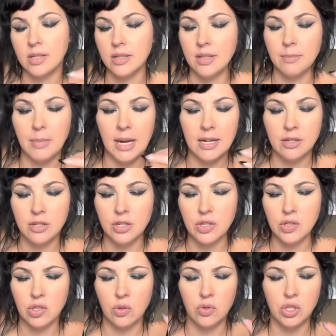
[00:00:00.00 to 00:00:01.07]
and the minors,
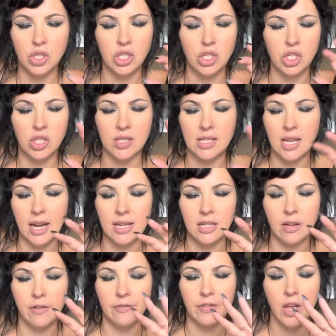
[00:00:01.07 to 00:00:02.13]
so she just kind
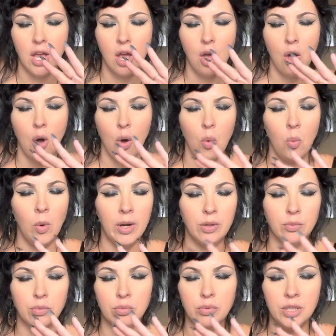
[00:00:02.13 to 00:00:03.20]
of went
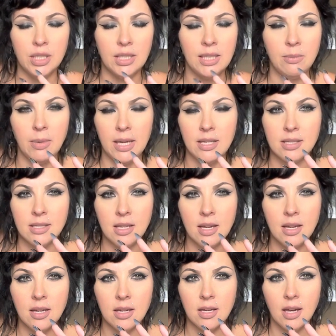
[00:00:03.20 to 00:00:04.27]
really
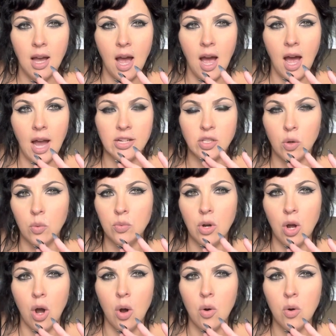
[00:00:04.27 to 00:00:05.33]
basic. I don't
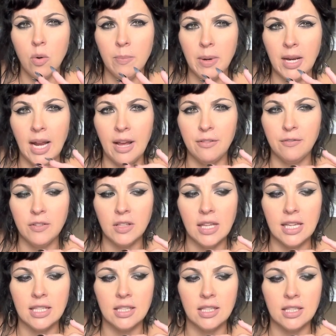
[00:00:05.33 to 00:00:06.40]
know, but I feel
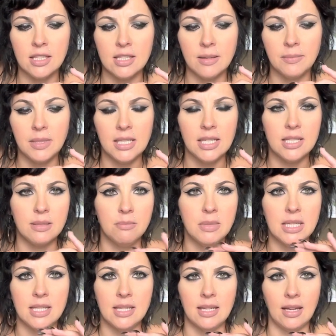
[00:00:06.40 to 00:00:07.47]
like something is
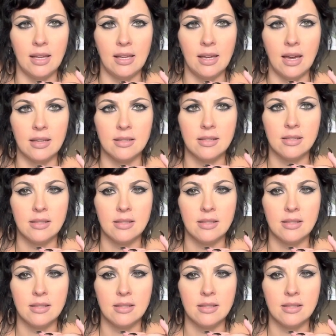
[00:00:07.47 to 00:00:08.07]
missing, I guess.